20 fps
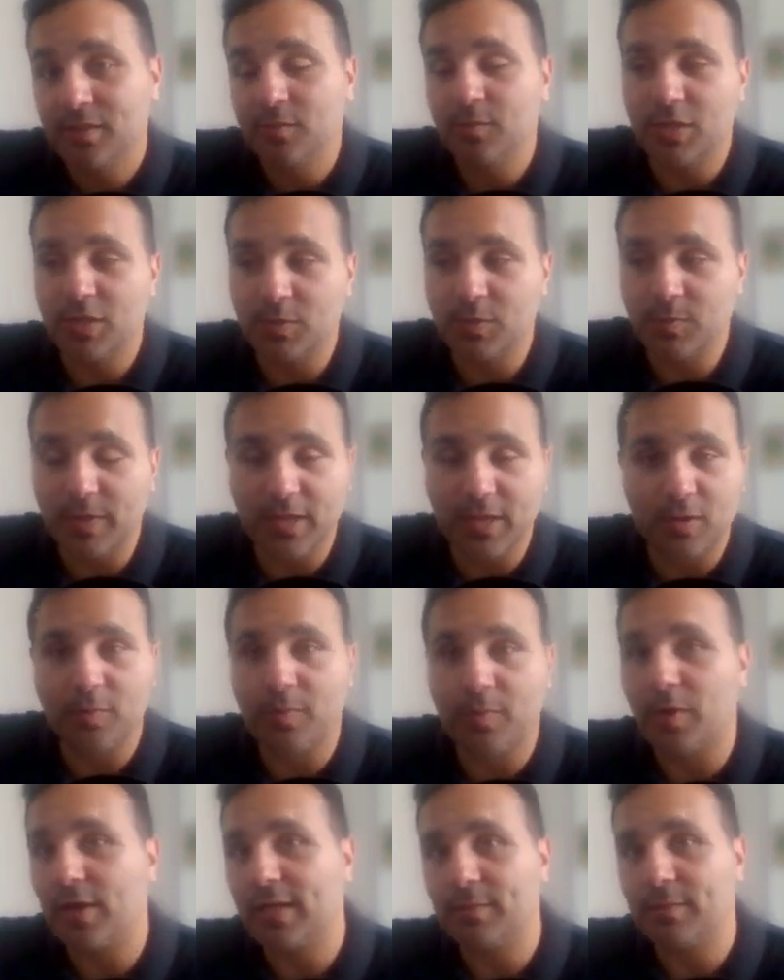which is when they were
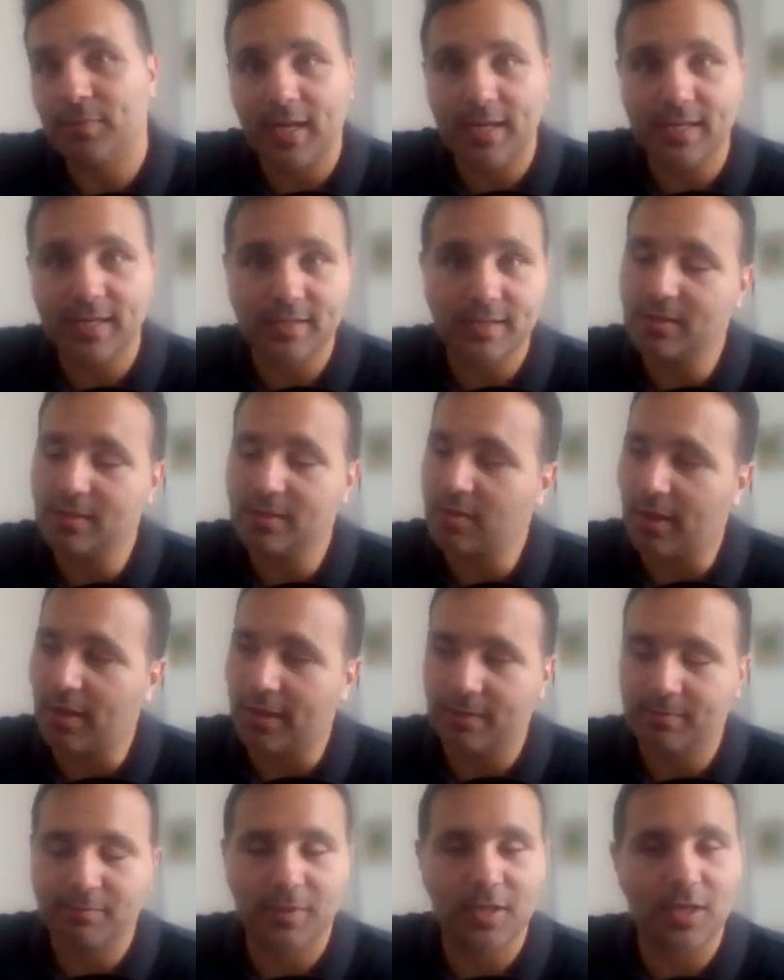buying in places
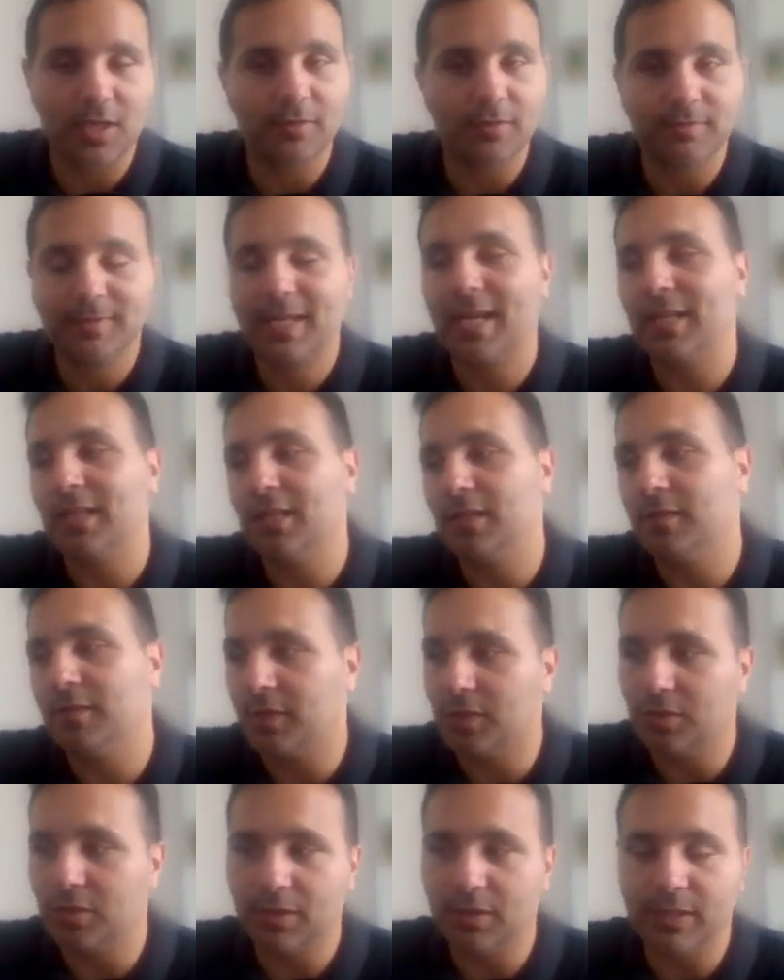like, you know,
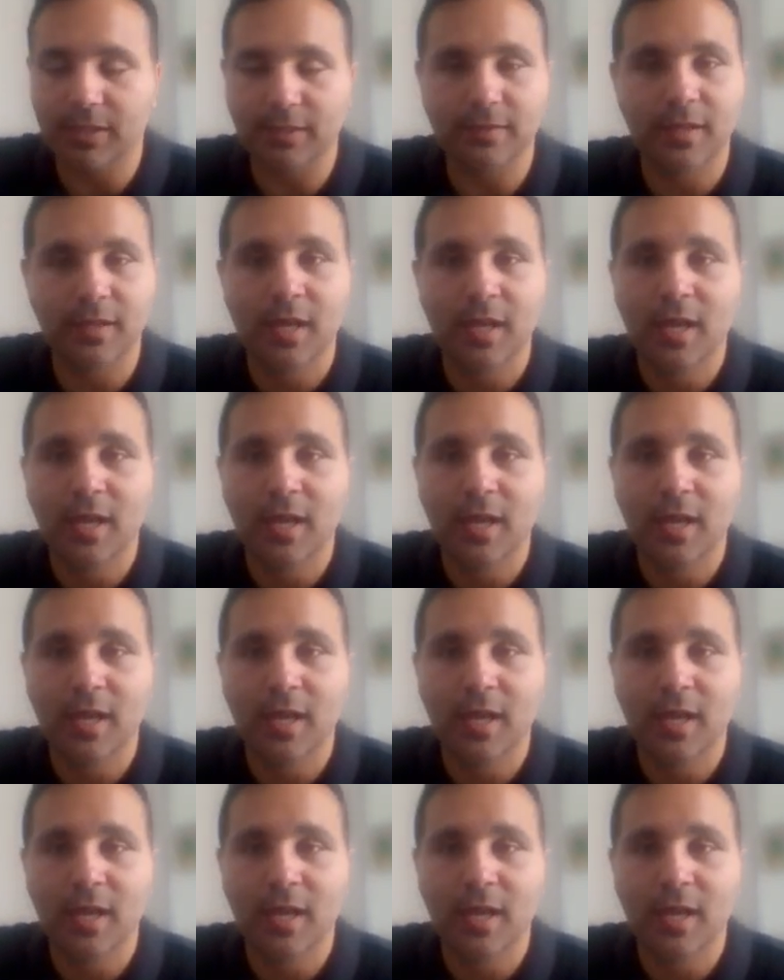Kellyville and